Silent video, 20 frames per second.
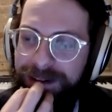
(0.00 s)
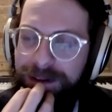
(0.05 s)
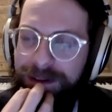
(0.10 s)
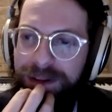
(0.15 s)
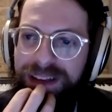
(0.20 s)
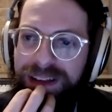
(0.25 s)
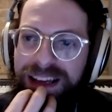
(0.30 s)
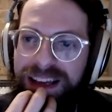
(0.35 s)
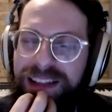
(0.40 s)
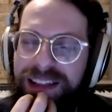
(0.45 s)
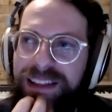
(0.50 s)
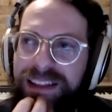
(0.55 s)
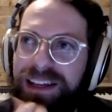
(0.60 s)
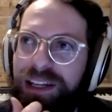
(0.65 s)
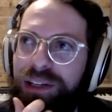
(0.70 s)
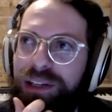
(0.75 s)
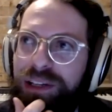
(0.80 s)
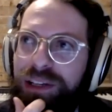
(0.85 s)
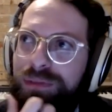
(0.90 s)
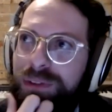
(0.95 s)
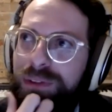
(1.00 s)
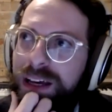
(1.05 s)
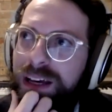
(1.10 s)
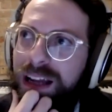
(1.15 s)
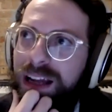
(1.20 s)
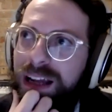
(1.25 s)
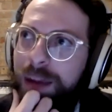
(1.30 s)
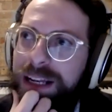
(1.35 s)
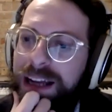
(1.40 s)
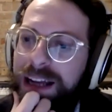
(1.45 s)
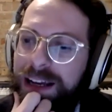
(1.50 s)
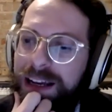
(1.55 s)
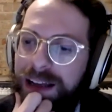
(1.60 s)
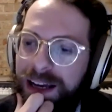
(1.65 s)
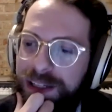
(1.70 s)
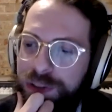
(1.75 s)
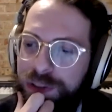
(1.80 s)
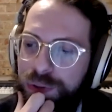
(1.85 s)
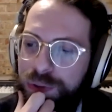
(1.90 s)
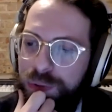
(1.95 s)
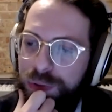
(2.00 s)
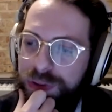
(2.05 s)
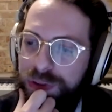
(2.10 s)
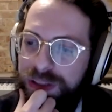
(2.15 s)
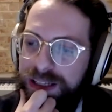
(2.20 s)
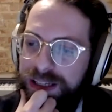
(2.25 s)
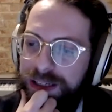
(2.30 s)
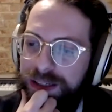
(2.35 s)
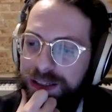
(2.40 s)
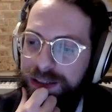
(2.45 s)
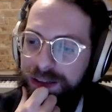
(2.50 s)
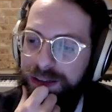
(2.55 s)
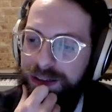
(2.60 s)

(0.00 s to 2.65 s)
Oh, yeah, thank you for that. I mean, I do think